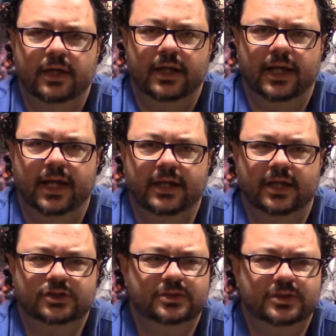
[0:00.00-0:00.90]
and uh,
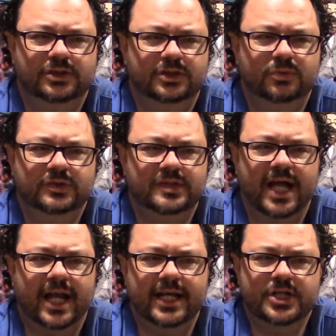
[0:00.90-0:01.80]
she she was
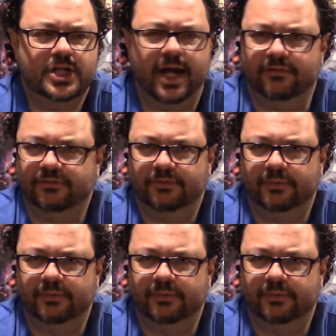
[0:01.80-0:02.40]
not a chef.